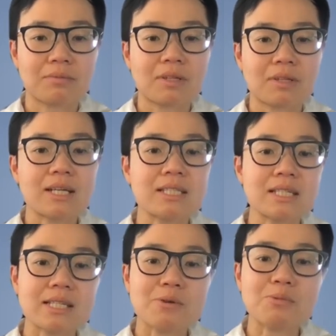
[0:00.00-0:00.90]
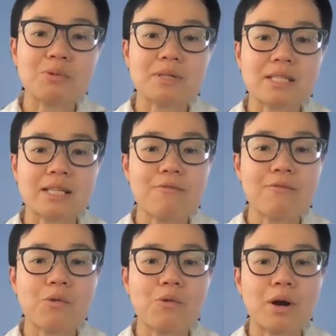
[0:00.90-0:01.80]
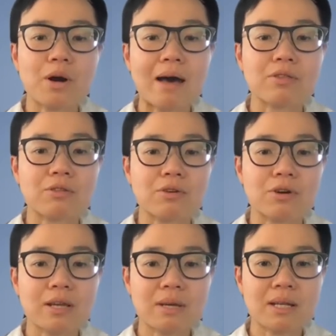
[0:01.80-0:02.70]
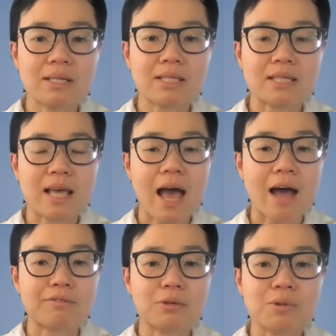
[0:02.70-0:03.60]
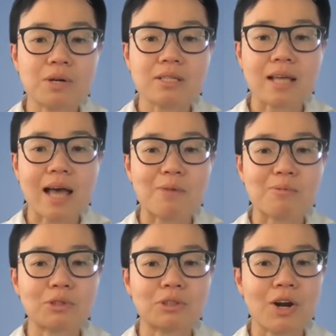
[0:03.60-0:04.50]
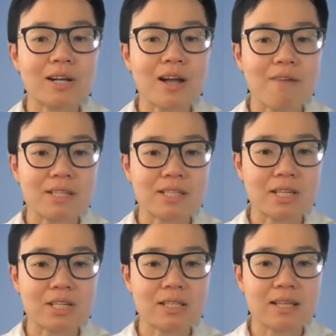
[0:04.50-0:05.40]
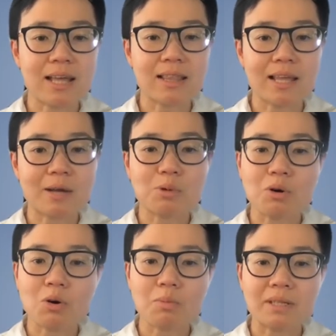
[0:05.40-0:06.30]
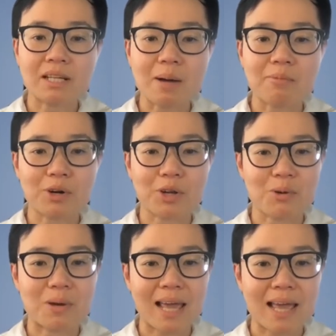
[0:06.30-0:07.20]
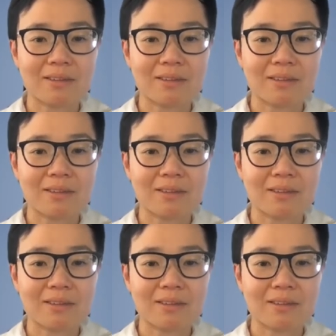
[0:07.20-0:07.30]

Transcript: Anita will present for about 30 minutes. Afterwards, I will start a conversation and then we'll open it up for Q&A.